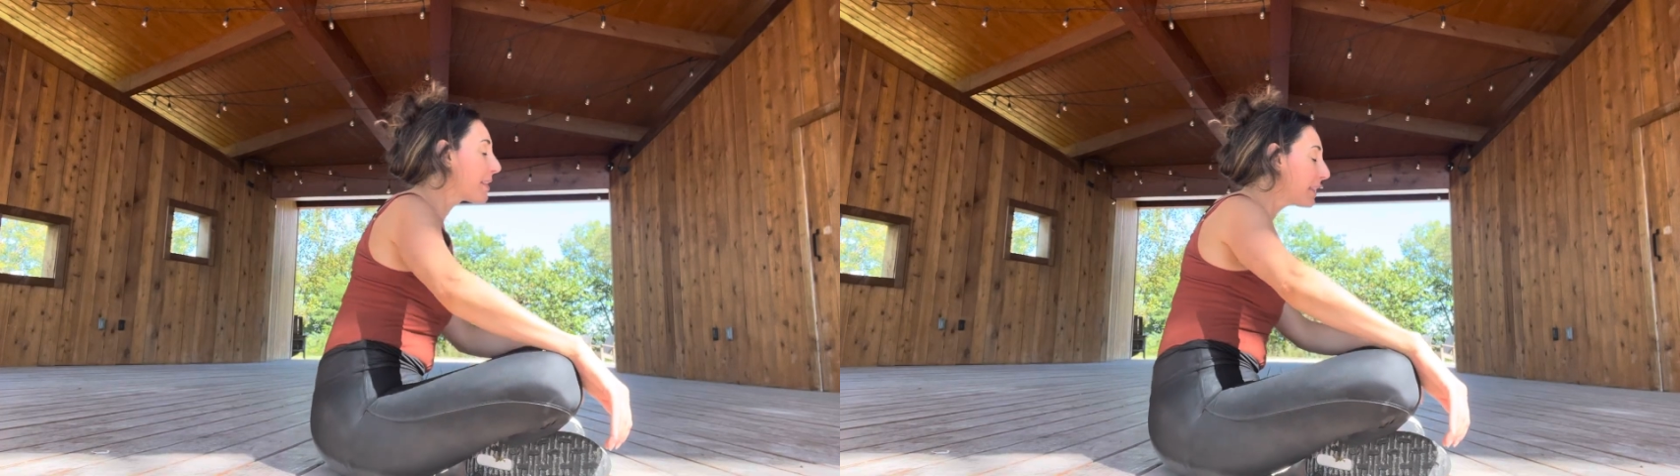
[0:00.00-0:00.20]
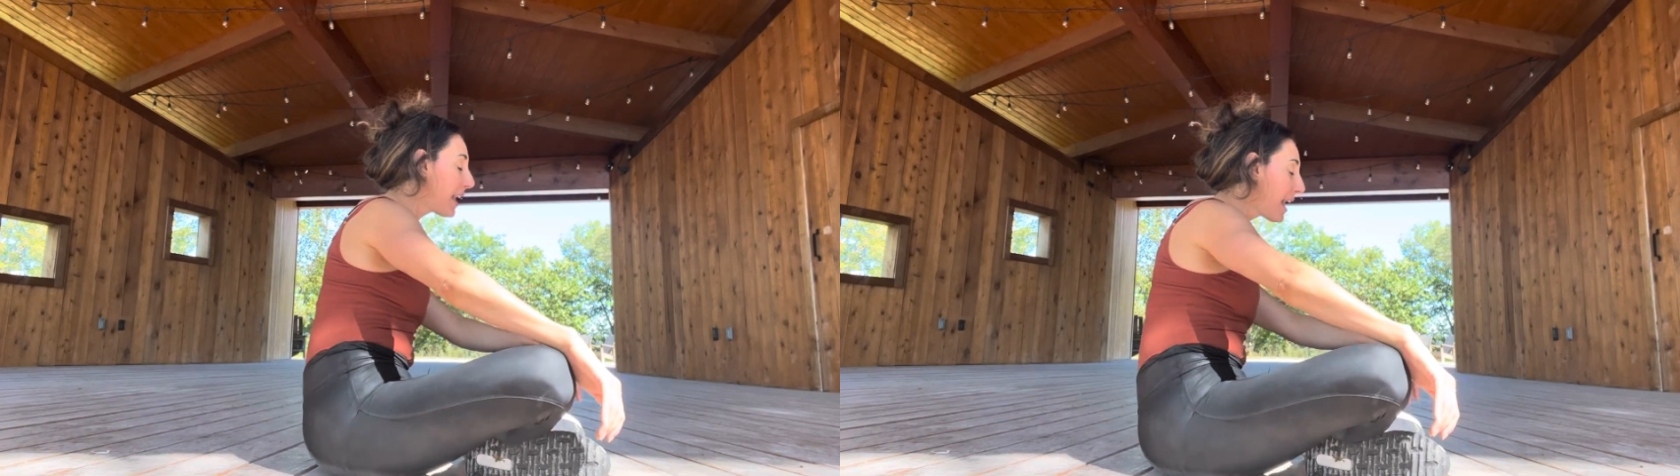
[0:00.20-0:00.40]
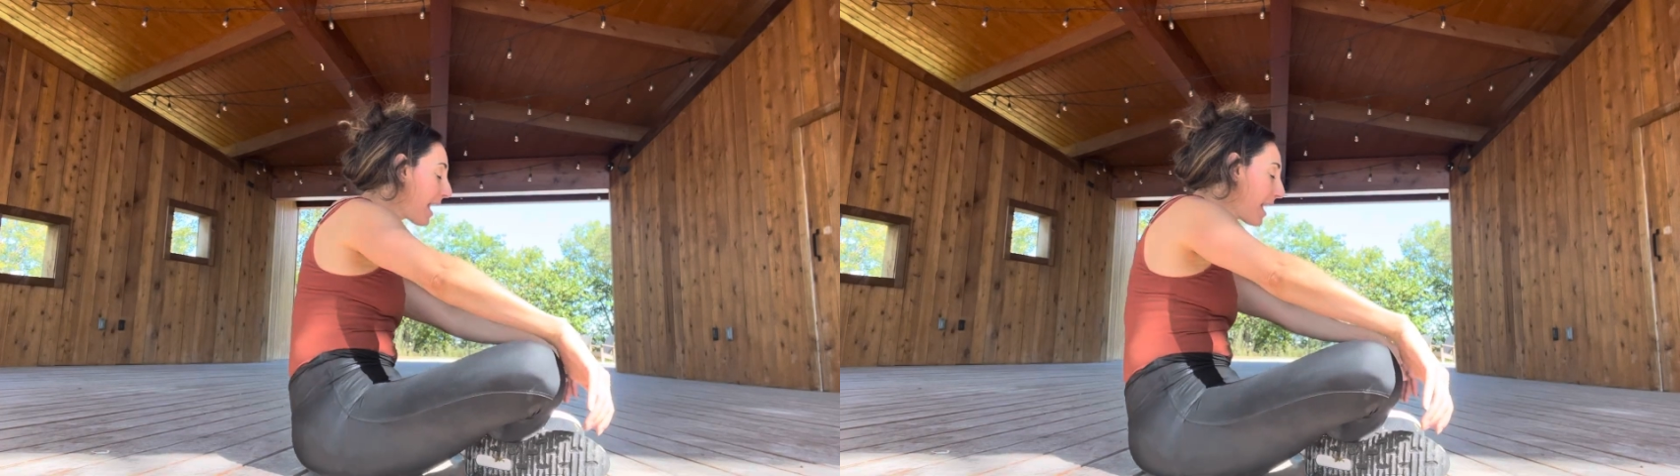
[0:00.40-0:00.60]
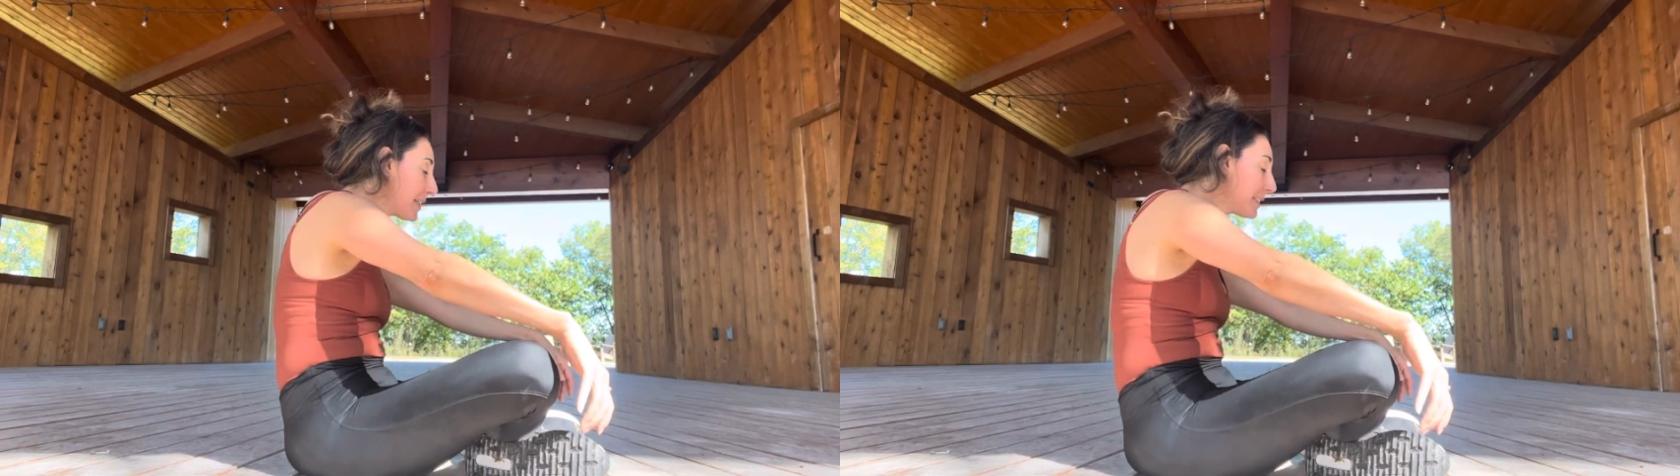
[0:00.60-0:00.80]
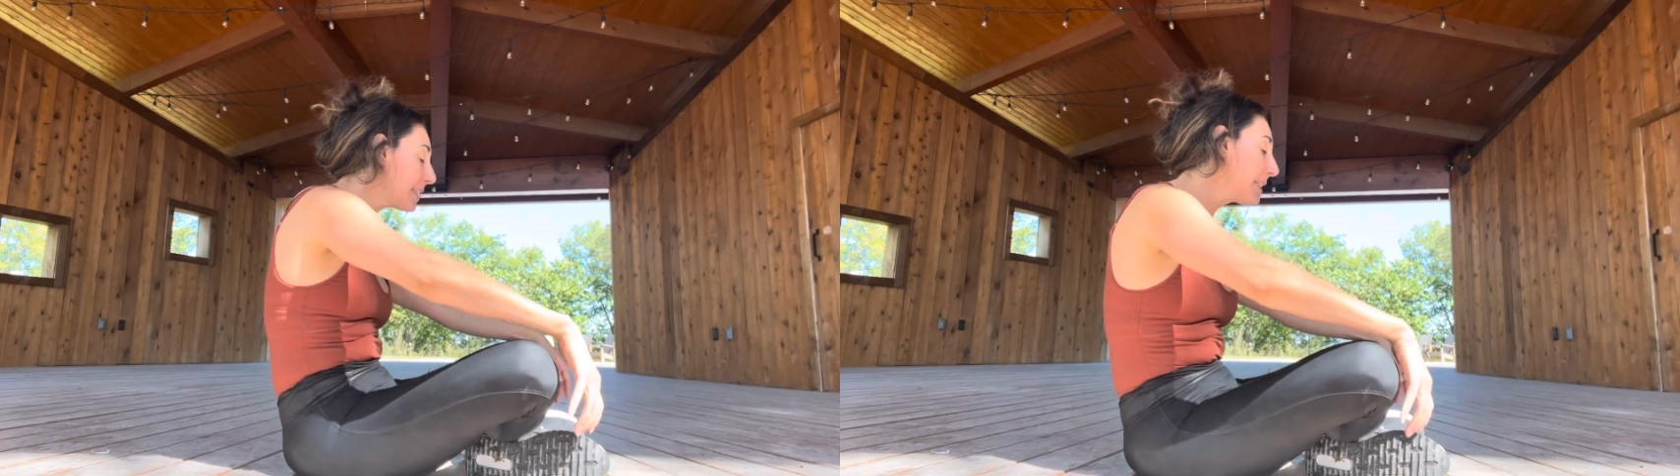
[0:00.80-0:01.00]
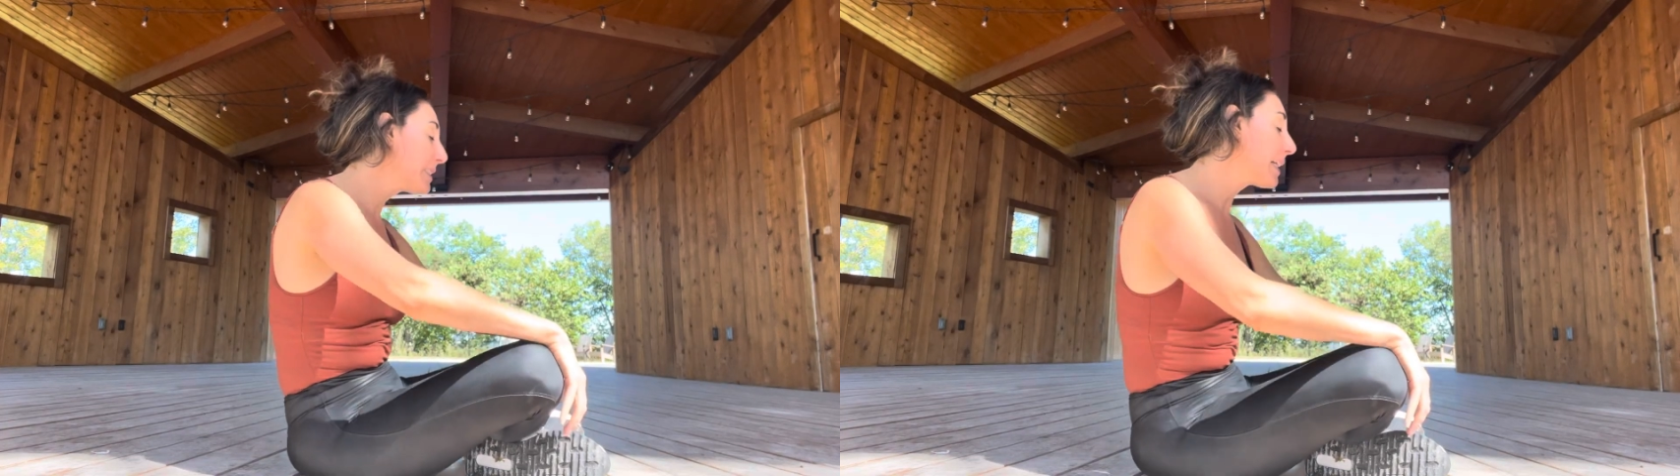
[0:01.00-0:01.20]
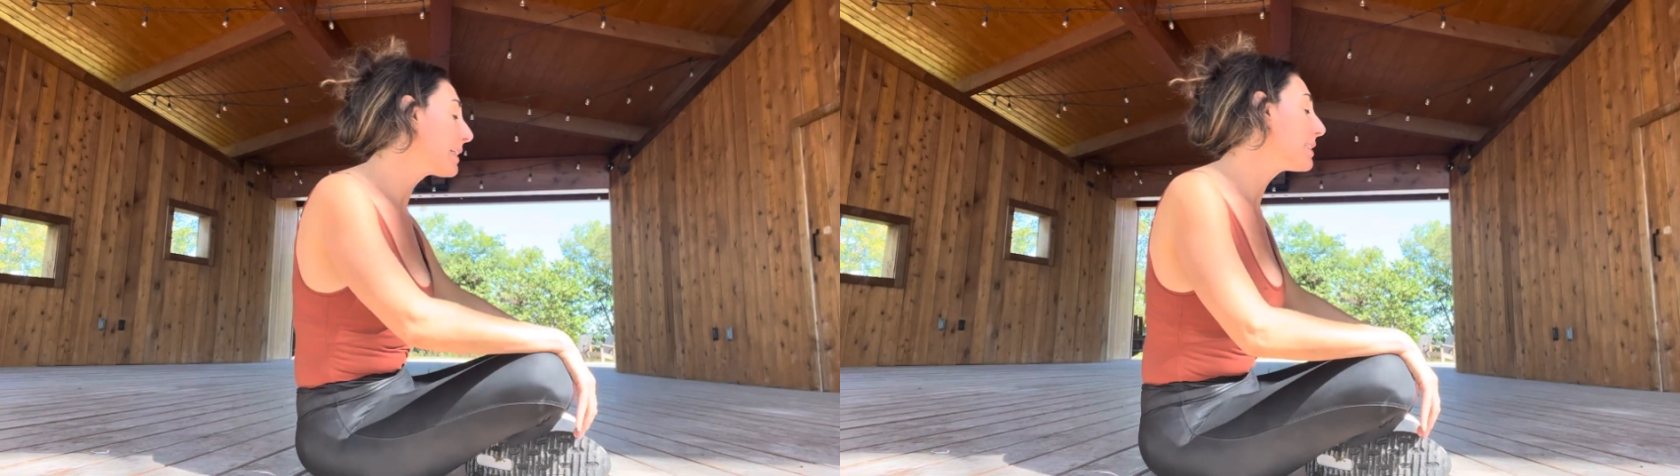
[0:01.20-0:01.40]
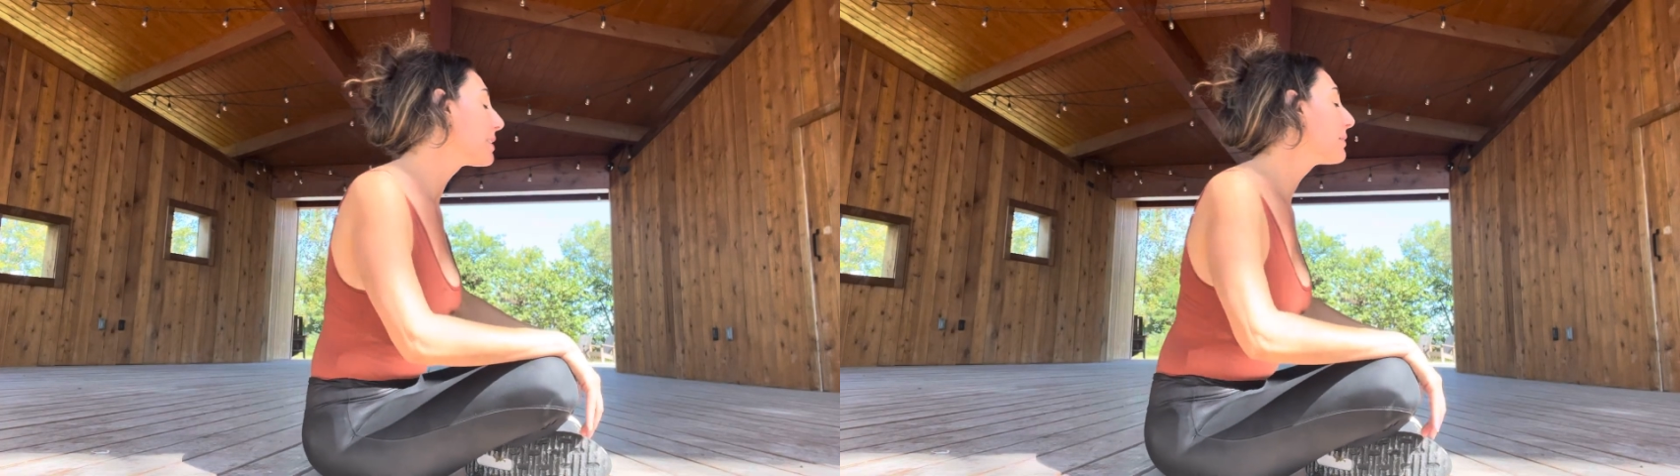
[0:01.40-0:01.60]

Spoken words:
Last 10 seconds.